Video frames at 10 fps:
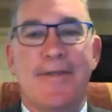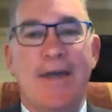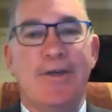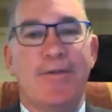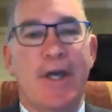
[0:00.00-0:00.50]

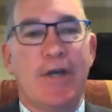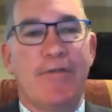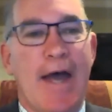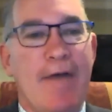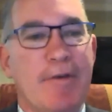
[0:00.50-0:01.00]
you. Thank you for
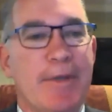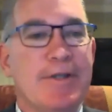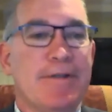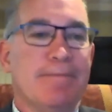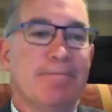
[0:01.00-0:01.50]
having me.
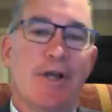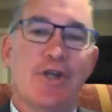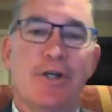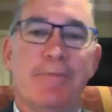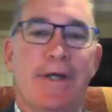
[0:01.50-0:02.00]
Pleasure
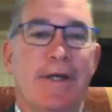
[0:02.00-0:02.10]
to be here.